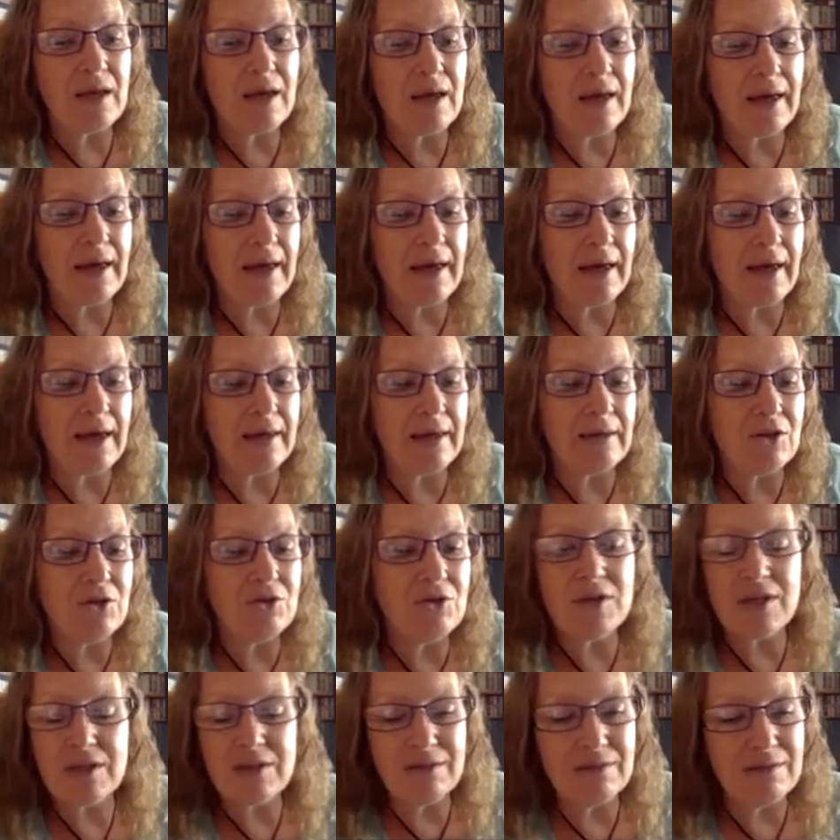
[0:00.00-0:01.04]
and you
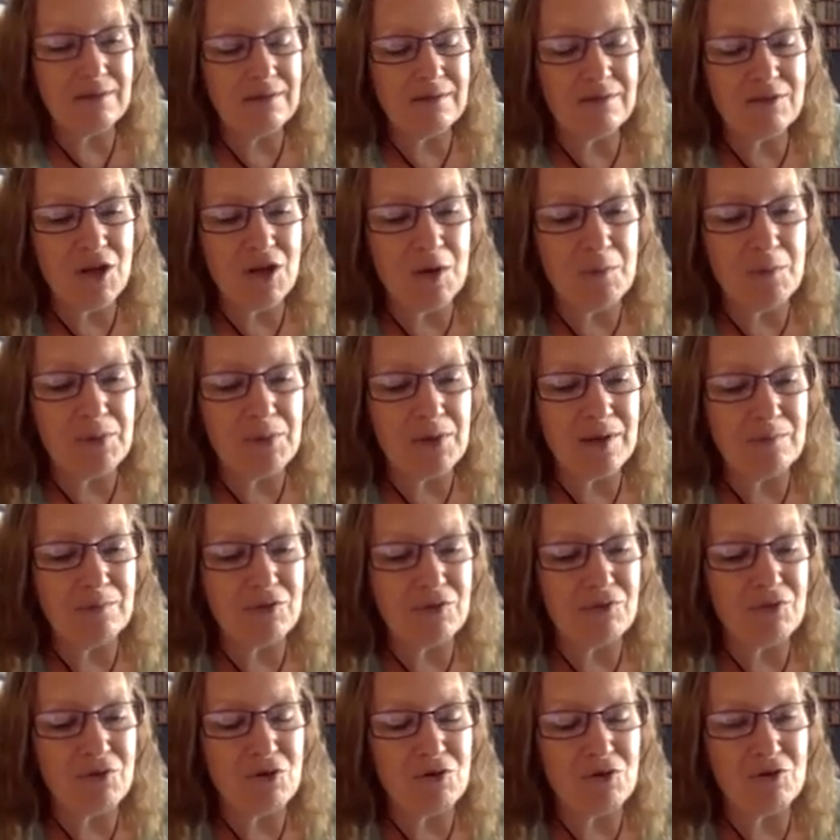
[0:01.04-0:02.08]
didn't jump in
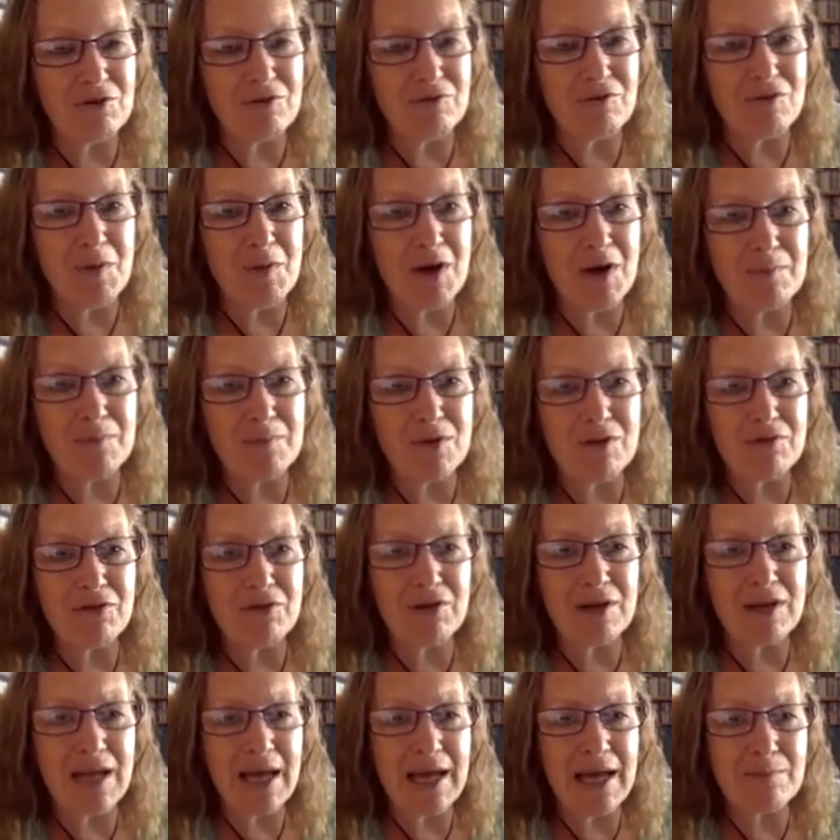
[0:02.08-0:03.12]
before and remind me of
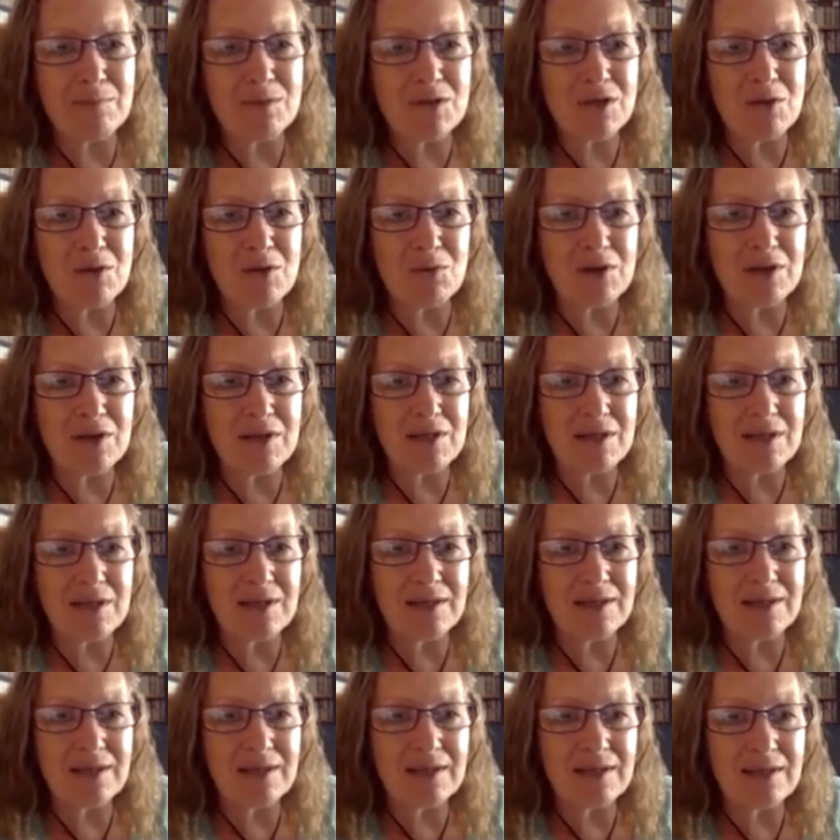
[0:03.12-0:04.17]
her name so what is it
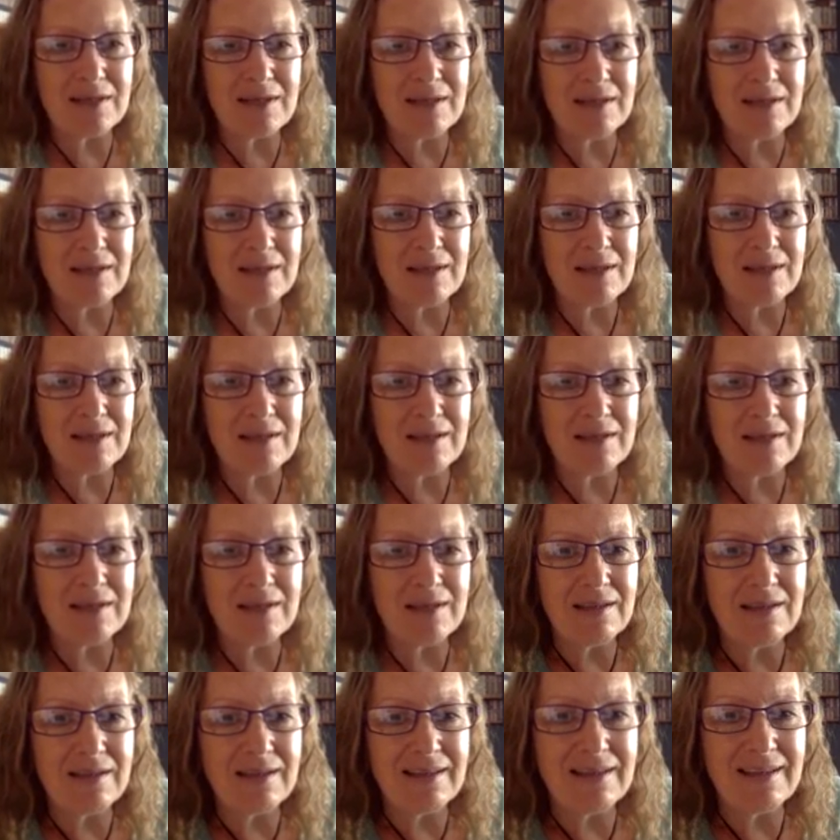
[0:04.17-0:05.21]

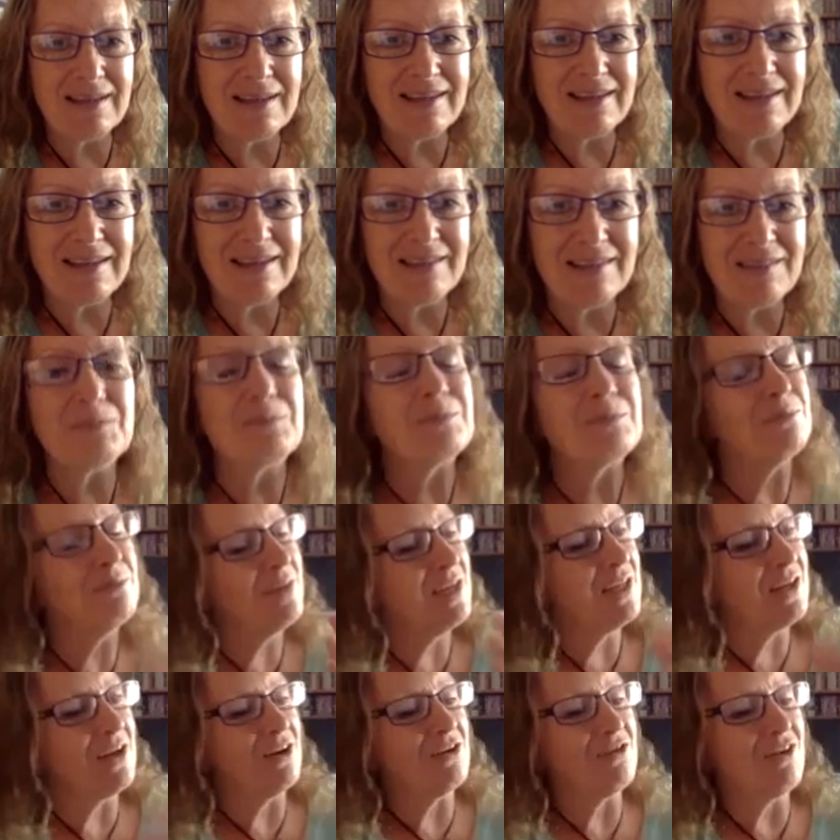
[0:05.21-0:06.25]
miko
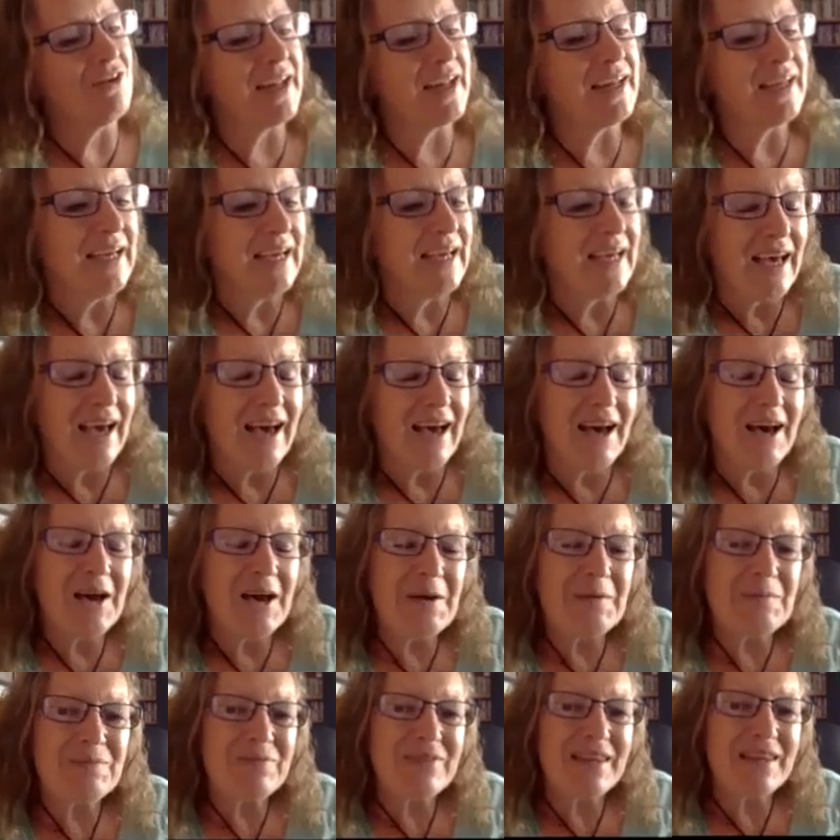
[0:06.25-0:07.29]
miko right
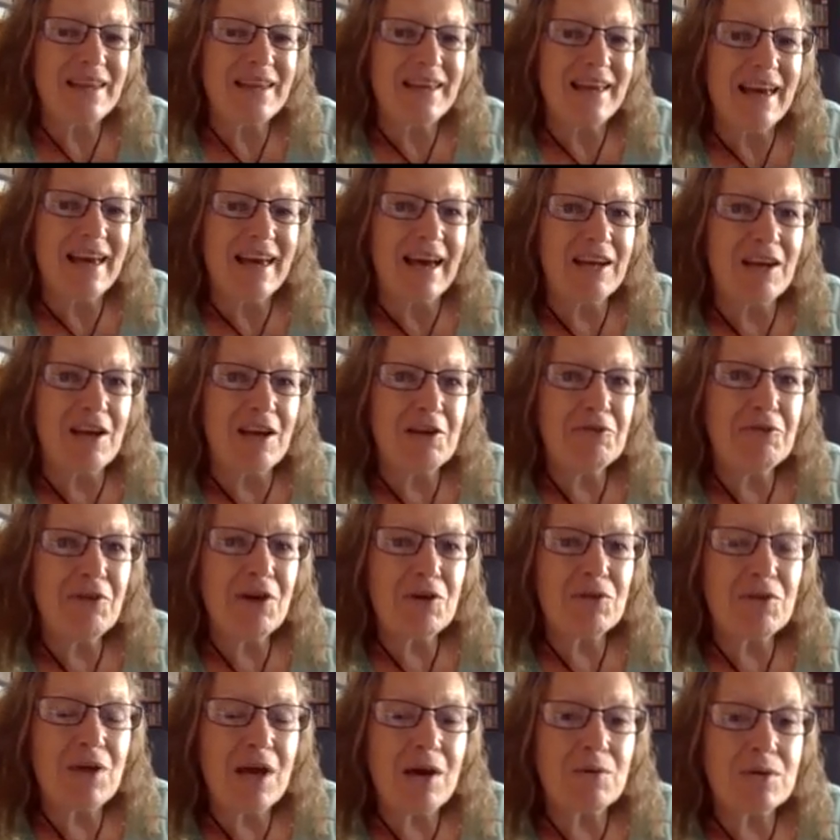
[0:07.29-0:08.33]
um, and i
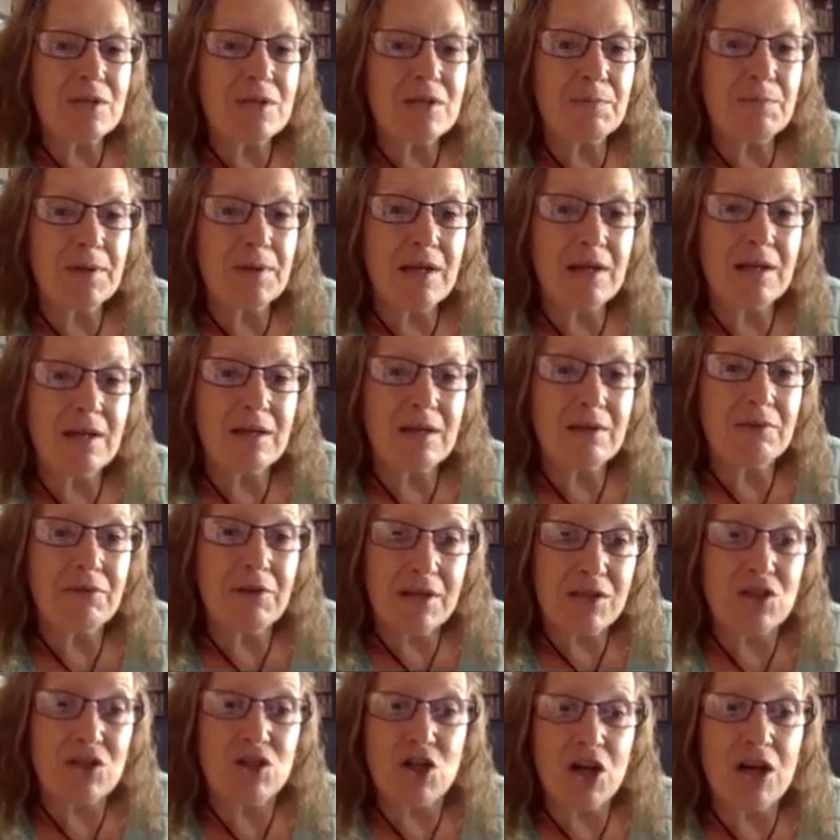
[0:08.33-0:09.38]
felt that was the beginning of
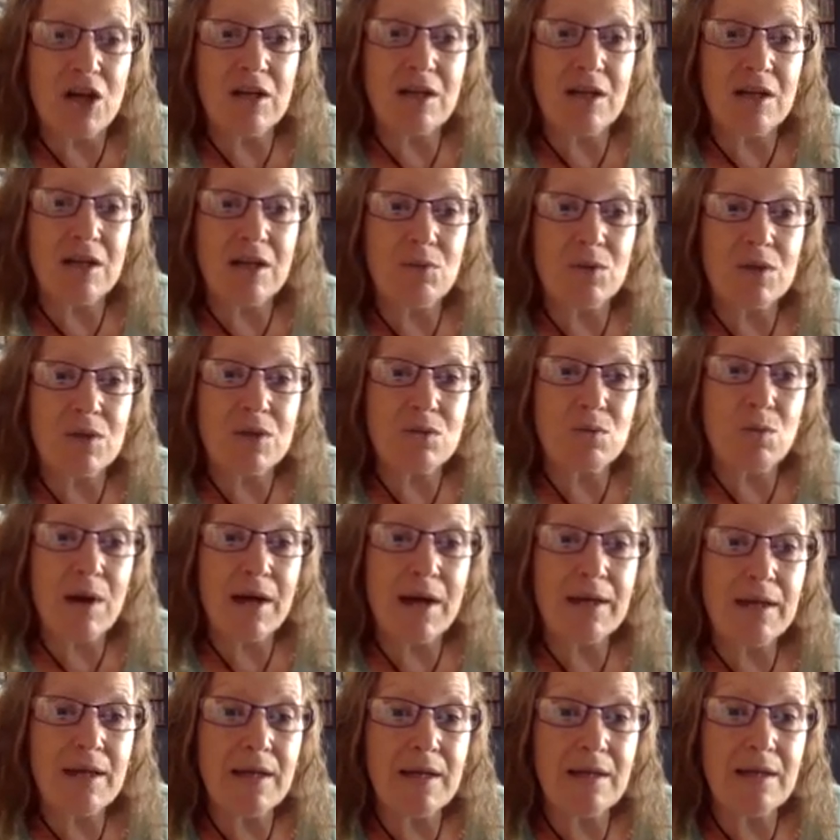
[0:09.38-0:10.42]
his journey was
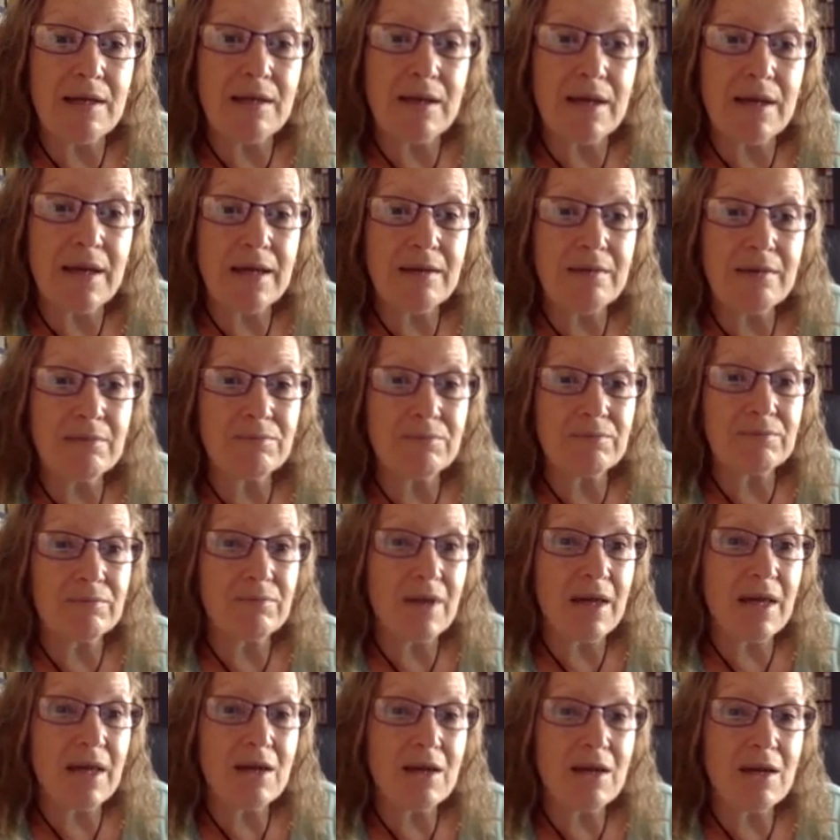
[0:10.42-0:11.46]
when he he
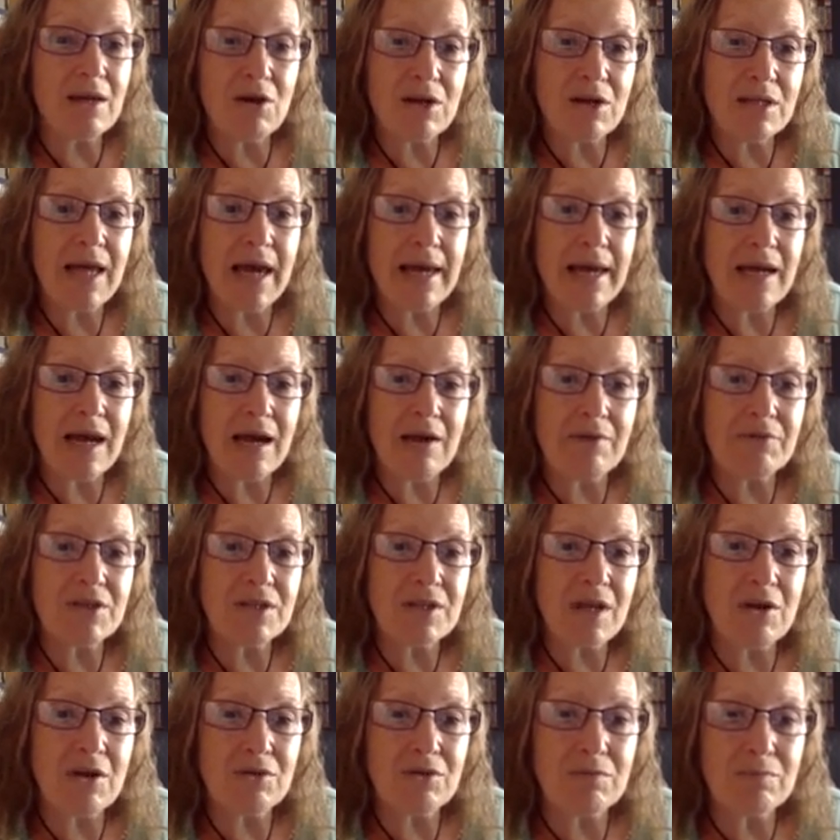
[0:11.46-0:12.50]
he got his head out of his
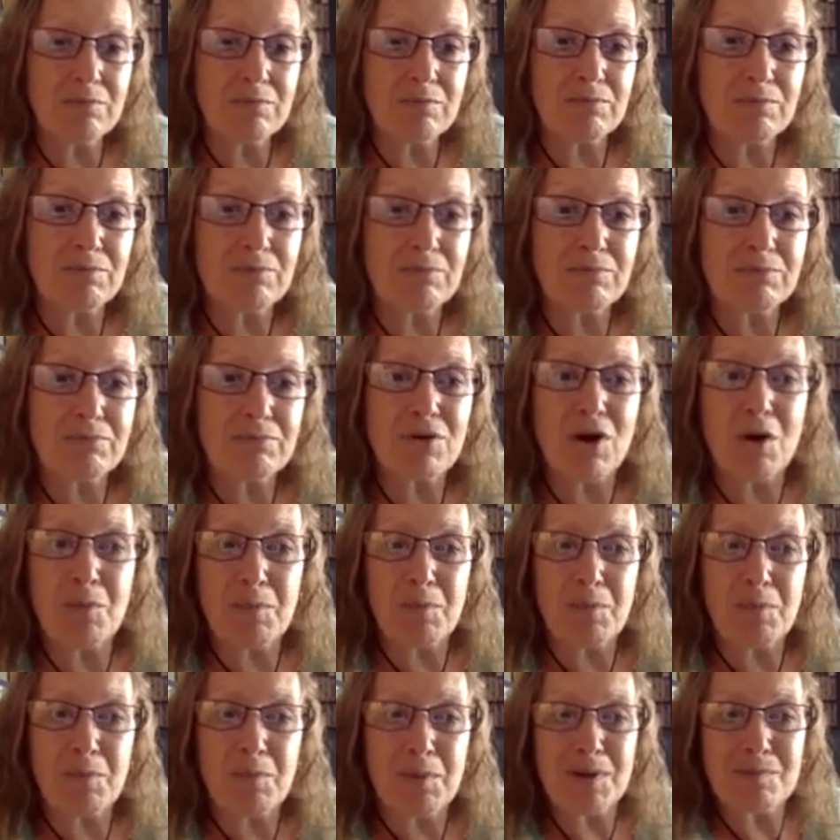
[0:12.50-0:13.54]
own
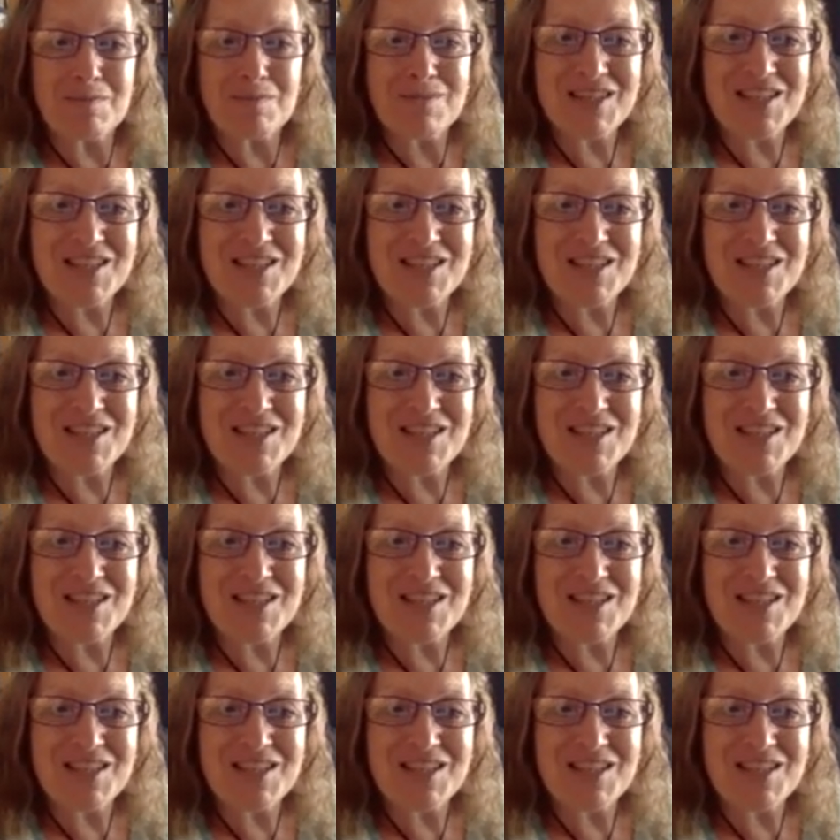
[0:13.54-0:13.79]
problems